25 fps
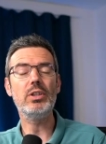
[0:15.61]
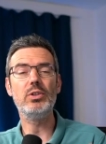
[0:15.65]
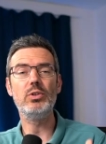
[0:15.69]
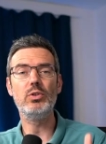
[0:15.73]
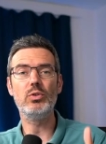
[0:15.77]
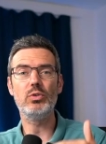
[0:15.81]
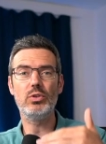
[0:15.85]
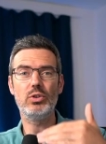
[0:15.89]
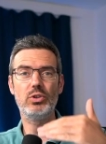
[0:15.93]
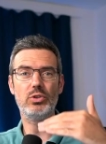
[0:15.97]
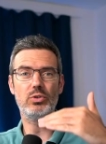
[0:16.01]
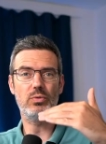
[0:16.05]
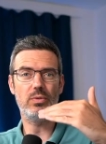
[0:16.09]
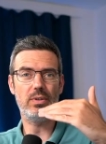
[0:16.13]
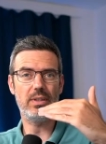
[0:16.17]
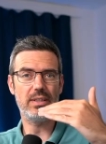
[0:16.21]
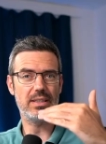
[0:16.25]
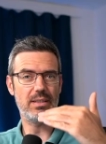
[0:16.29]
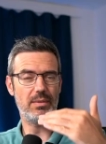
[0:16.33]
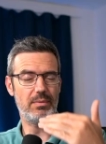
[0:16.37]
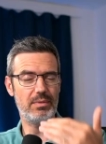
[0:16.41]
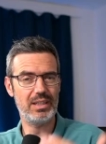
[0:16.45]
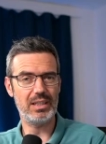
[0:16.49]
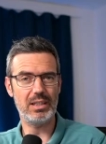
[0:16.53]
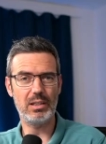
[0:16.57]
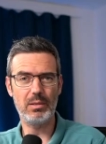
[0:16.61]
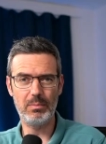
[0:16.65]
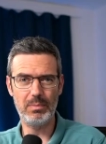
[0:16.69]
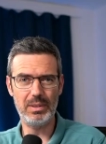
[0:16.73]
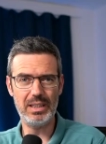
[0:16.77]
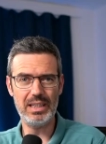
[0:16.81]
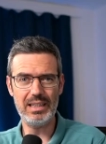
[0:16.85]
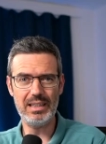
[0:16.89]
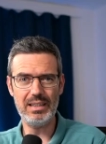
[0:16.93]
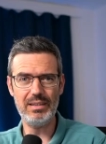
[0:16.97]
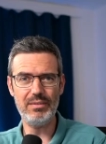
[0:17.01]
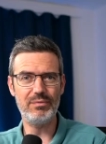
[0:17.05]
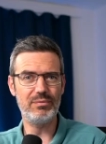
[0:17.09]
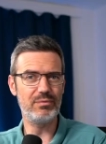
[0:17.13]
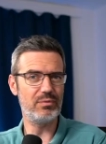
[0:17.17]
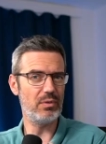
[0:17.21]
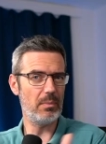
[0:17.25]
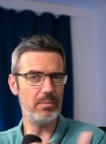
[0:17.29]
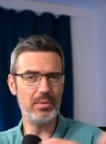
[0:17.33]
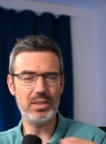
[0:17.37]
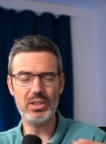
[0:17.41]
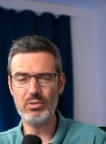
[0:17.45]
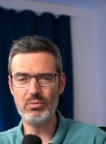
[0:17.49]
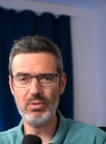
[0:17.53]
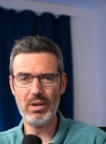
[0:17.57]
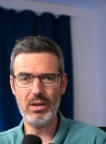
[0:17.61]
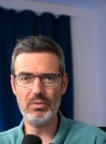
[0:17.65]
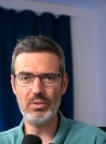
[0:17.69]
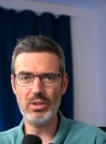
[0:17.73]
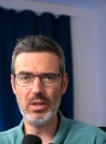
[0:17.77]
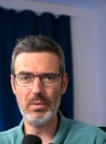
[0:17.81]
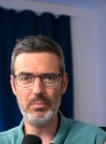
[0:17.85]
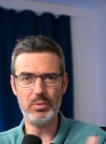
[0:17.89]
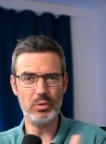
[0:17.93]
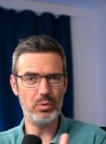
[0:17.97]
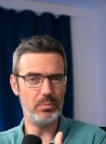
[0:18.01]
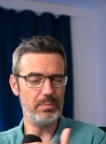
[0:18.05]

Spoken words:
you're doing something completely from the ground up,